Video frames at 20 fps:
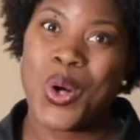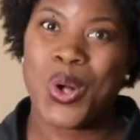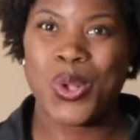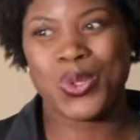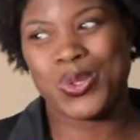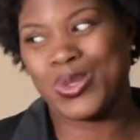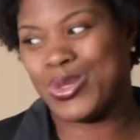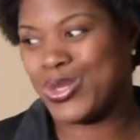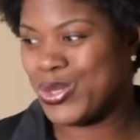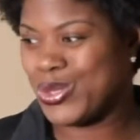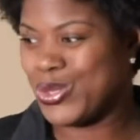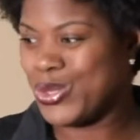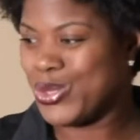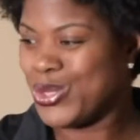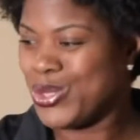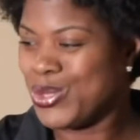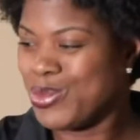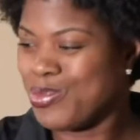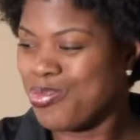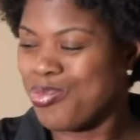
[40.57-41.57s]
old
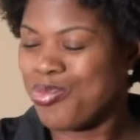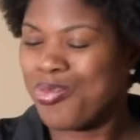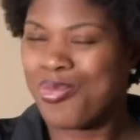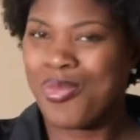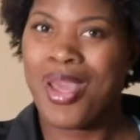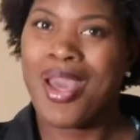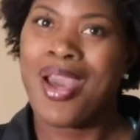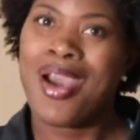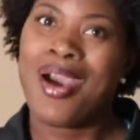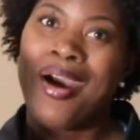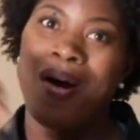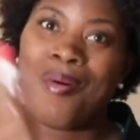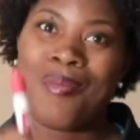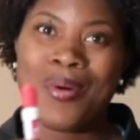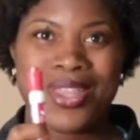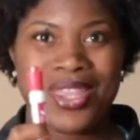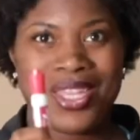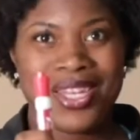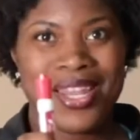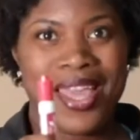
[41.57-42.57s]
school
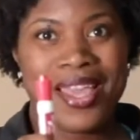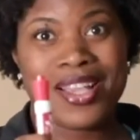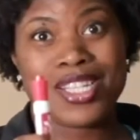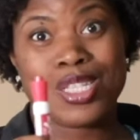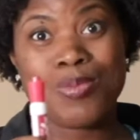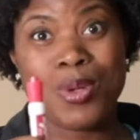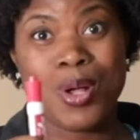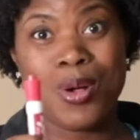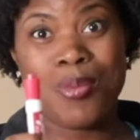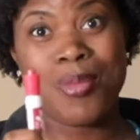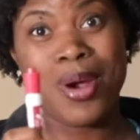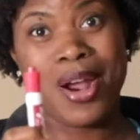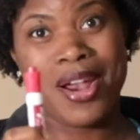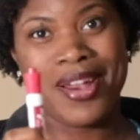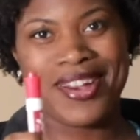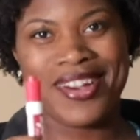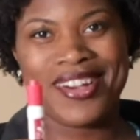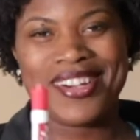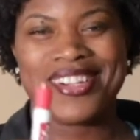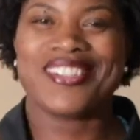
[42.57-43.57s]
with an expo
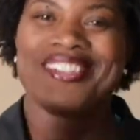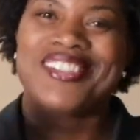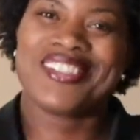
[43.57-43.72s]
marker.